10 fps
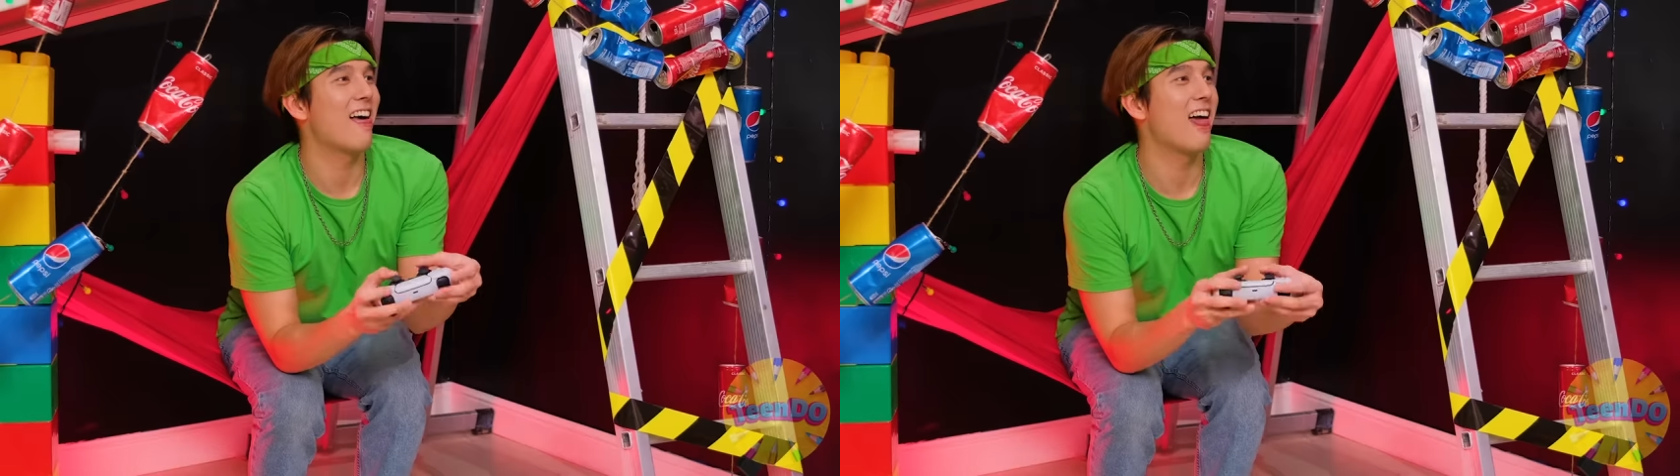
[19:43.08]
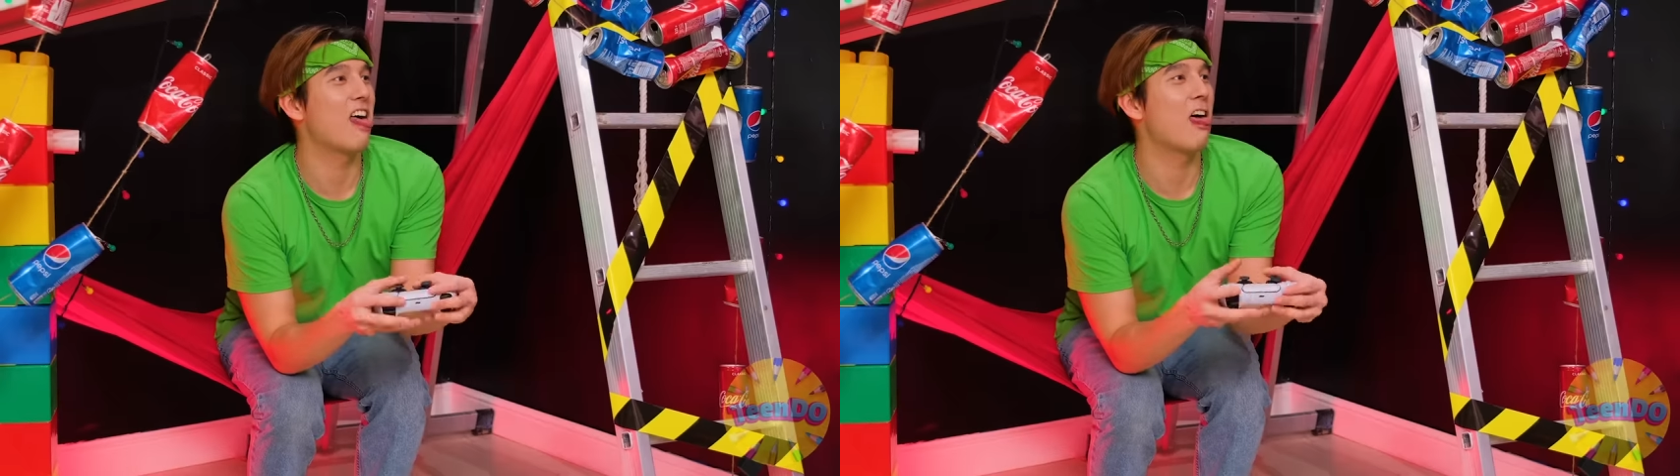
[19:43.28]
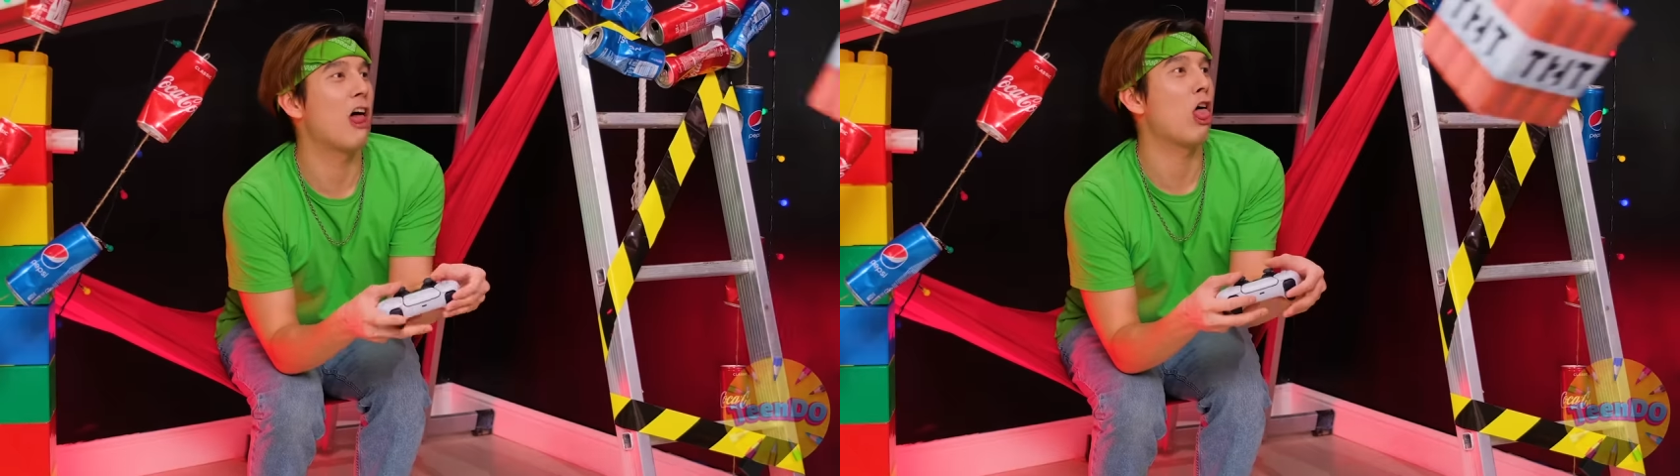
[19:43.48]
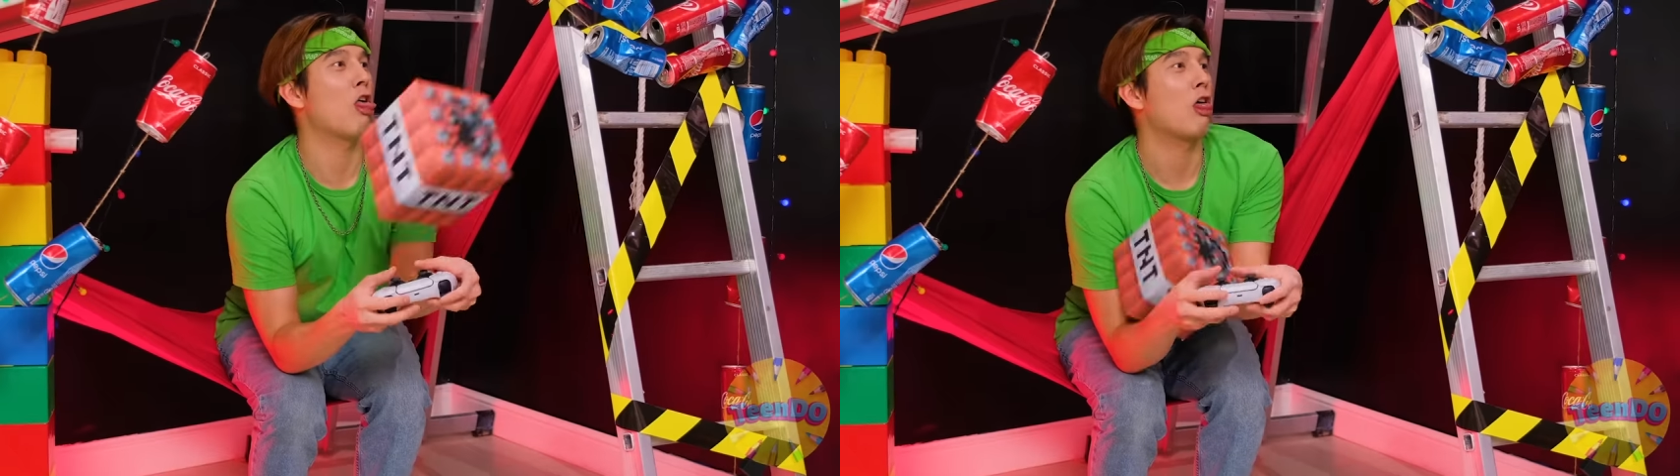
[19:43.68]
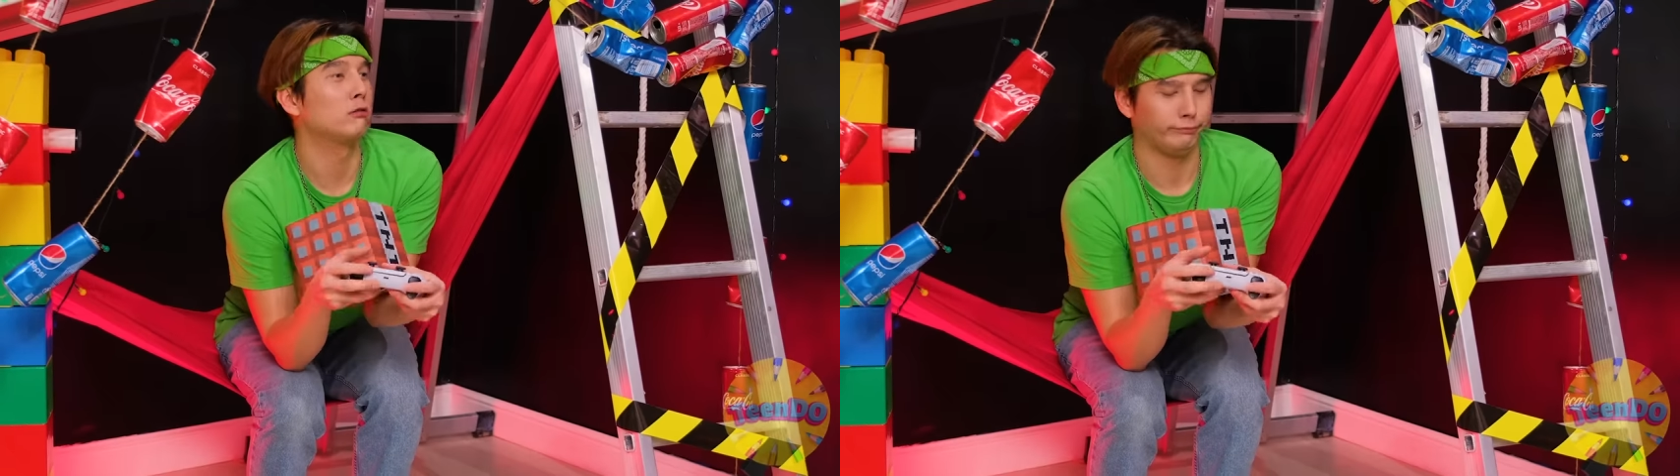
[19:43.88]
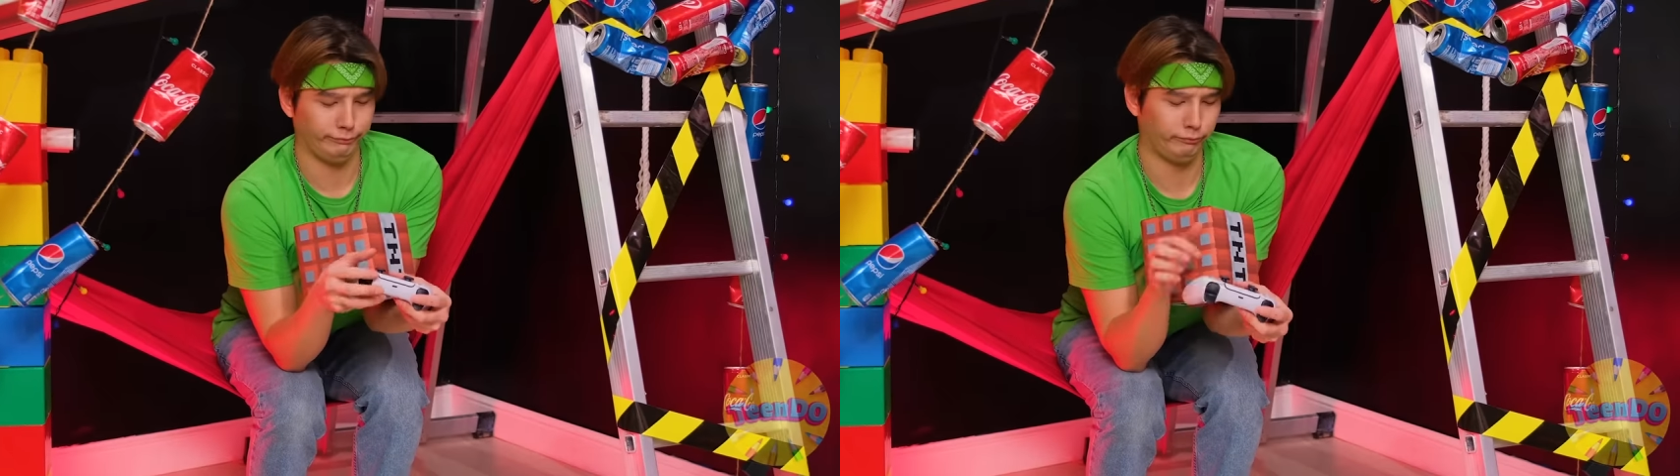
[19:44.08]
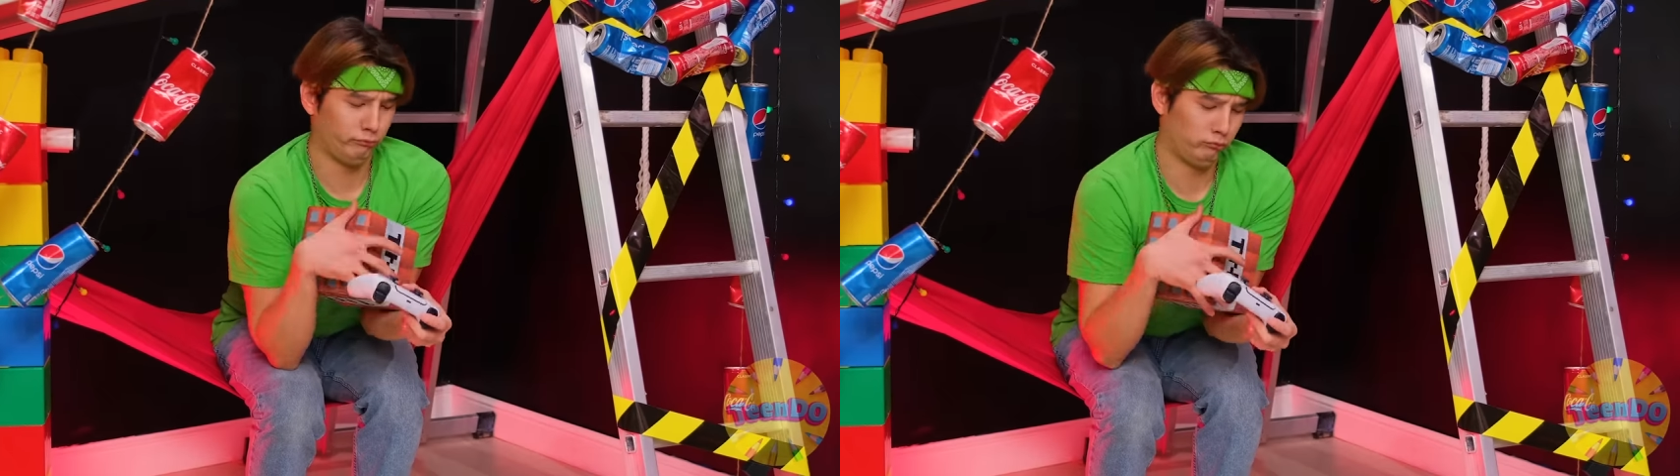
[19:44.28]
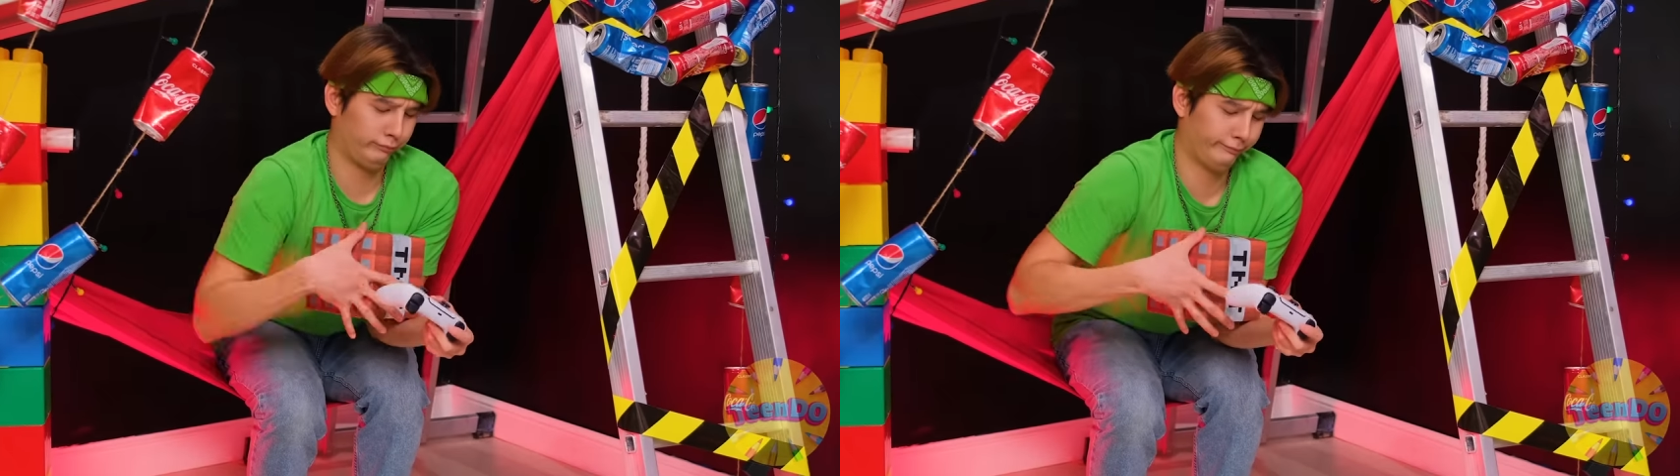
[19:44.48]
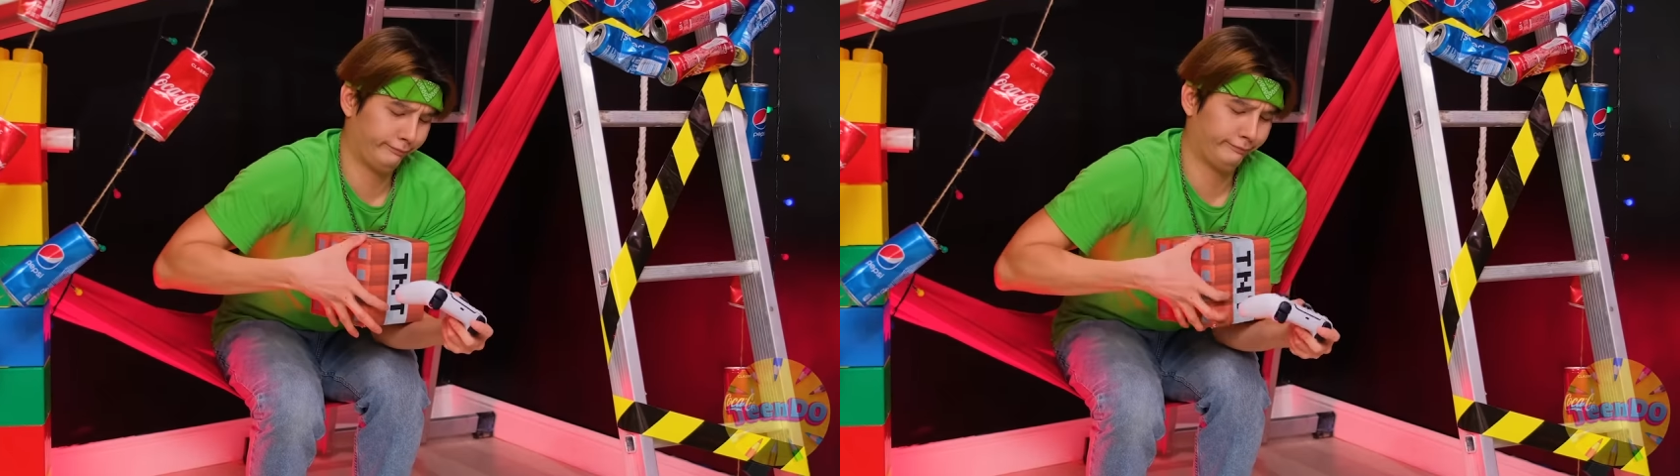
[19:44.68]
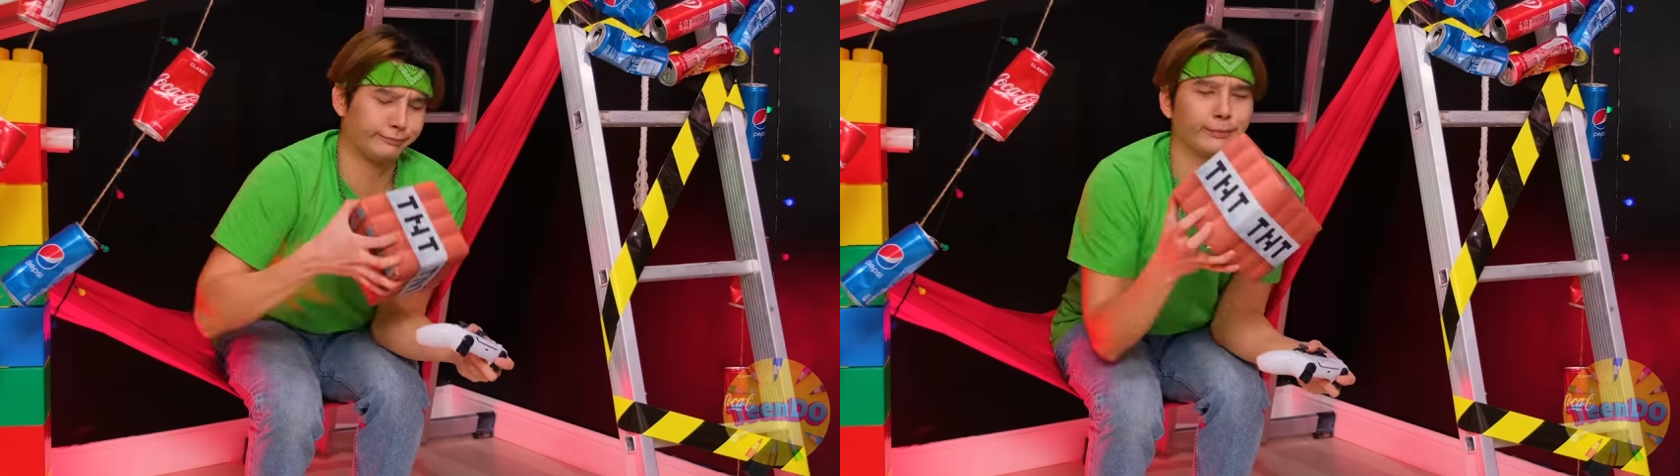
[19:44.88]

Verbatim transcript: I'm gonna move these borders.